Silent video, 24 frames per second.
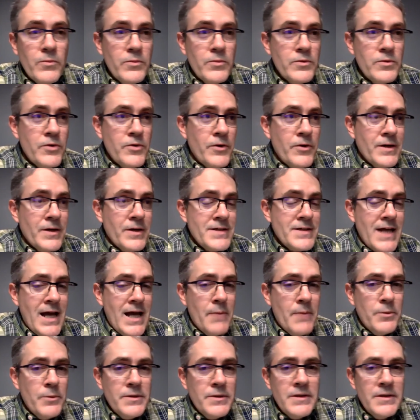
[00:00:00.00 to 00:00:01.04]
during a
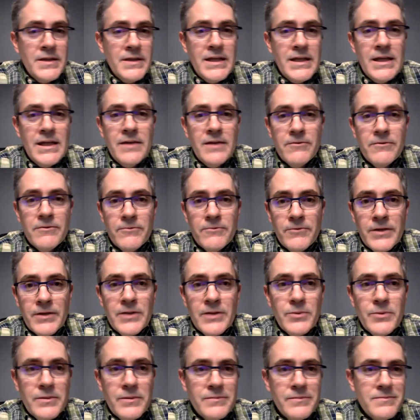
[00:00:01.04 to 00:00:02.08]
time when the knee really
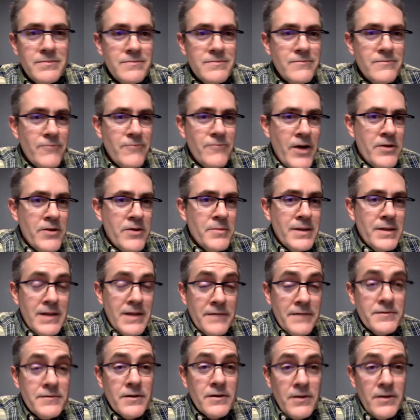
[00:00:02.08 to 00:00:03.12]
would rather be
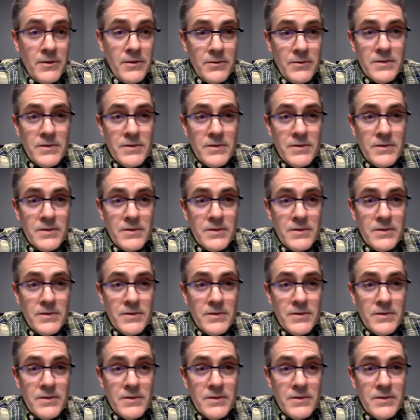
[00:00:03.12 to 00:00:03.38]
left alone.